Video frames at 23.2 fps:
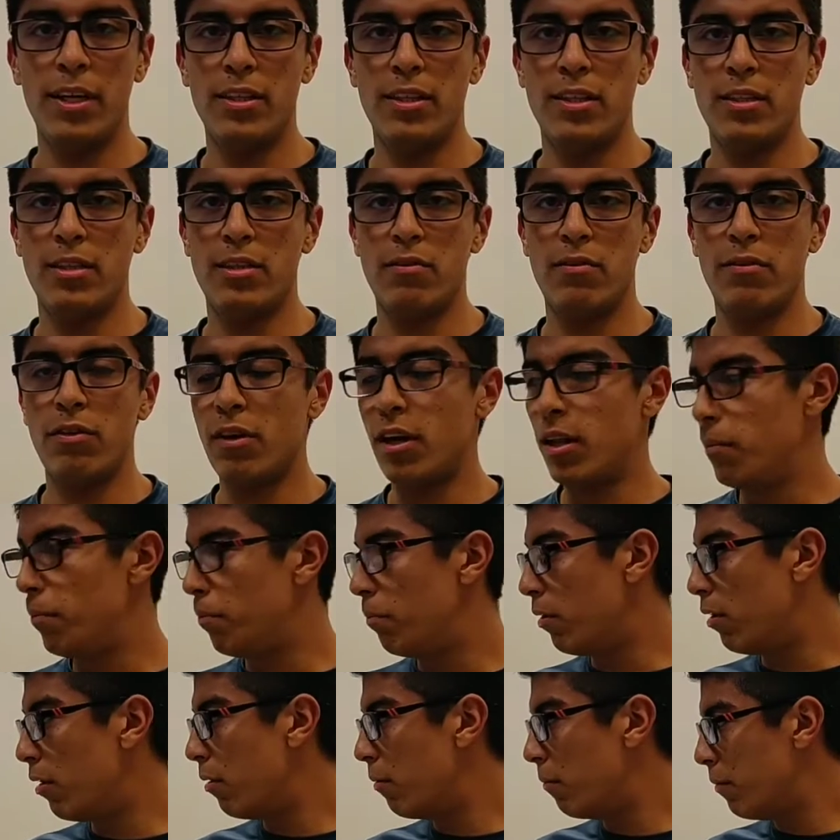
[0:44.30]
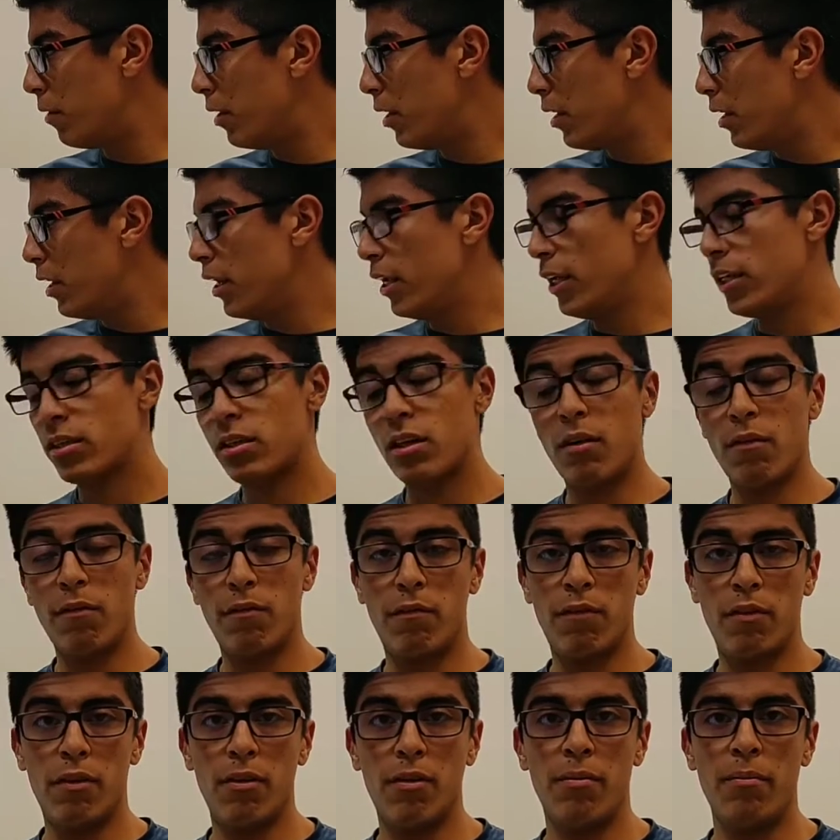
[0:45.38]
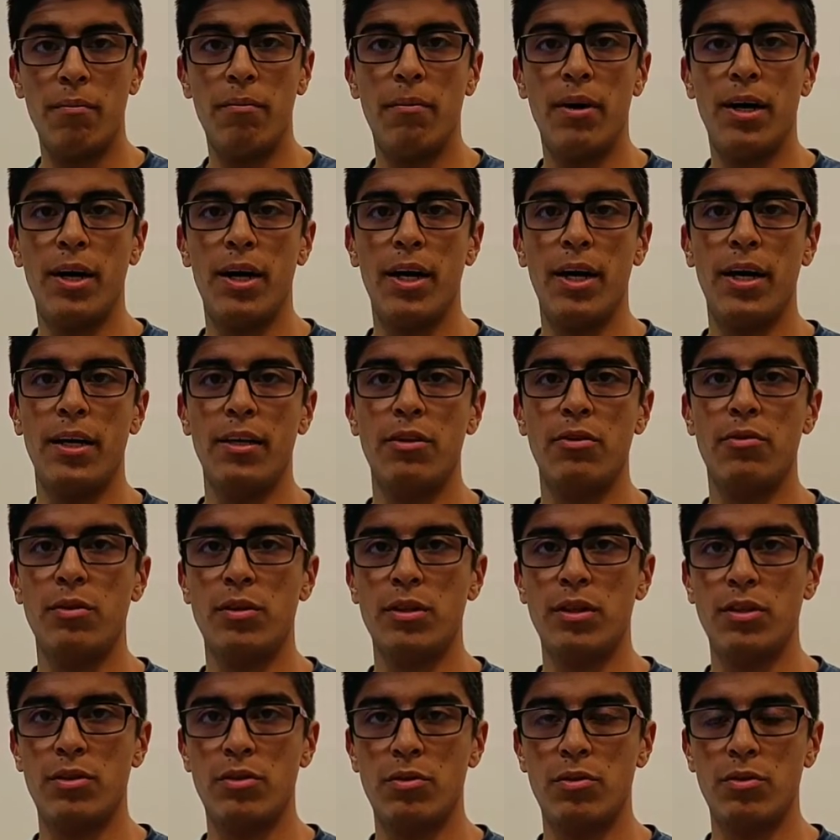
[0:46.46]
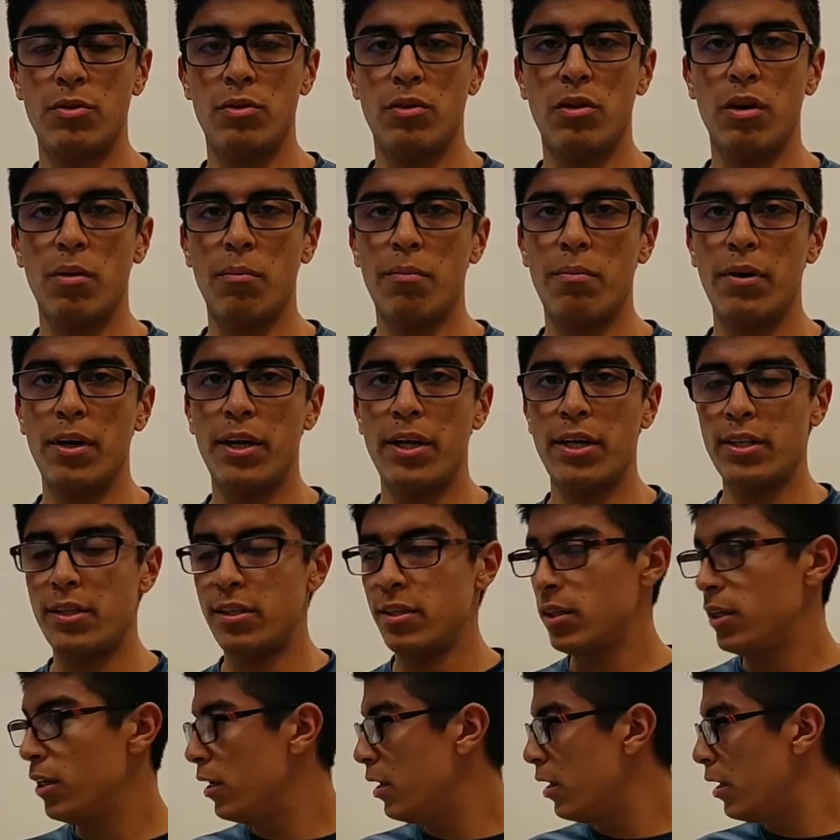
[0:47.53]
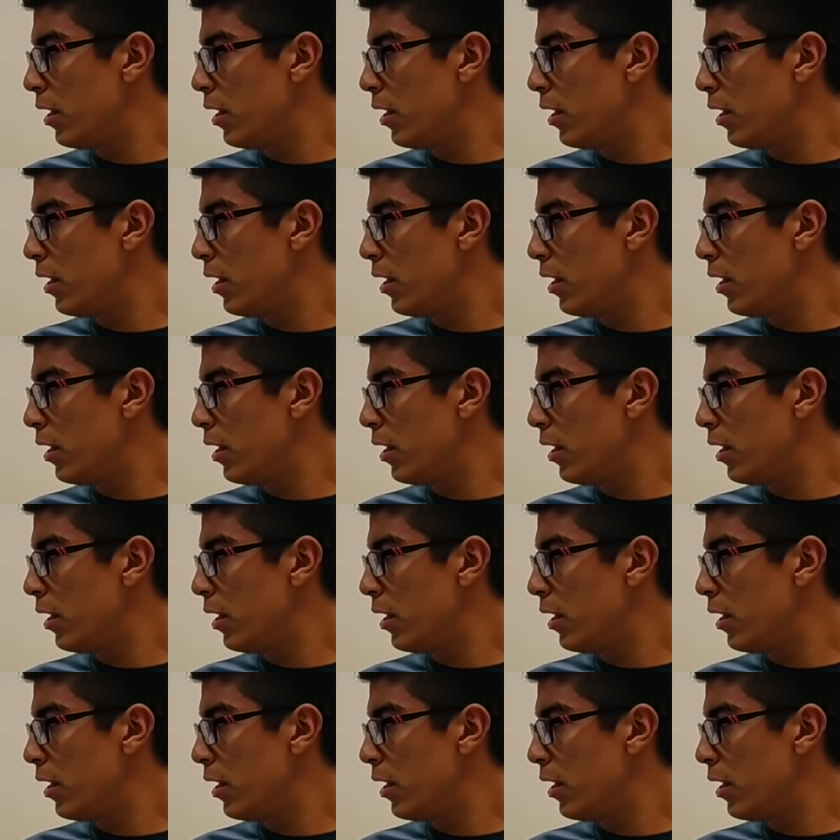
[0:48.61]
and centrifugal pump is conformed by 22 components